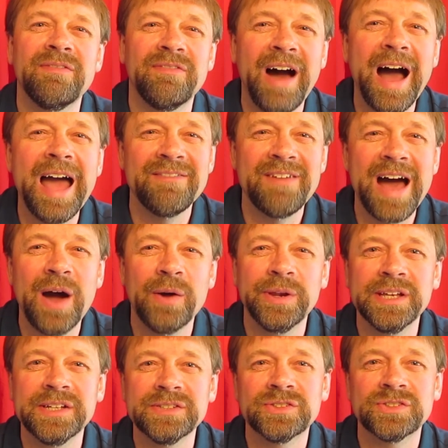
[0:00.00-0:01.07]
5
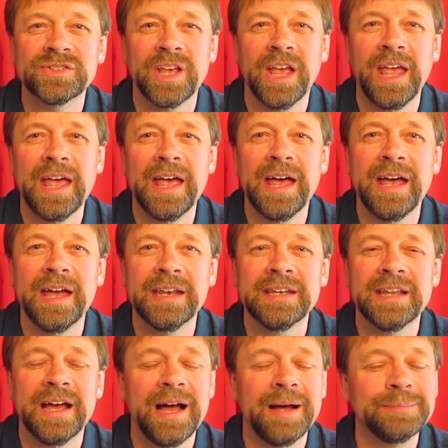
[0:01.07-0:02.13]
outings, and